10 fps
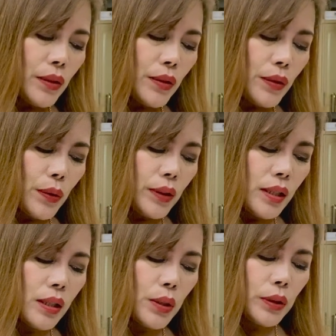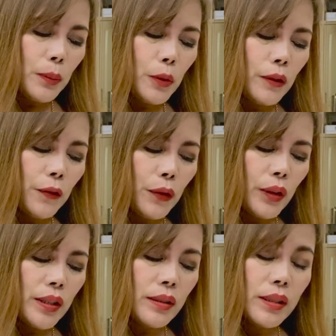So this is suitable
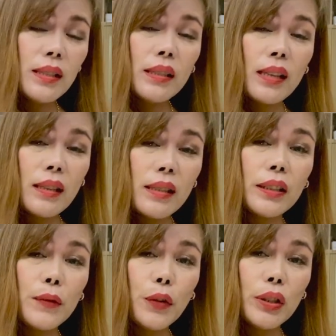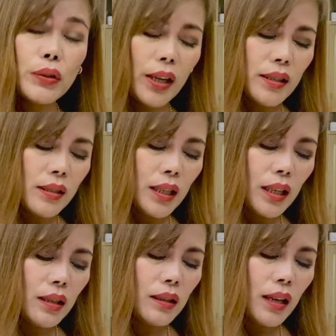for sensitive or dry
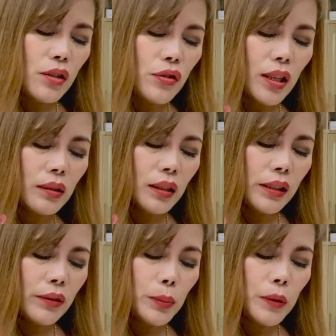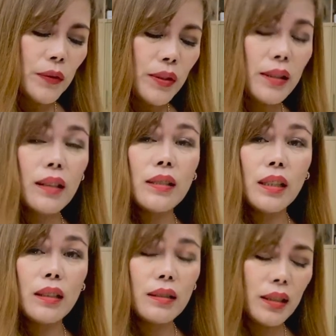skin and gently removes dead
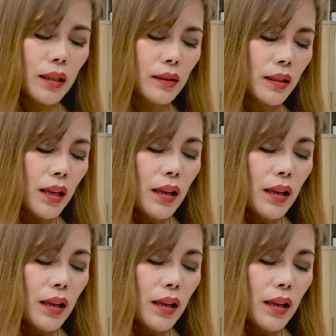skin cells.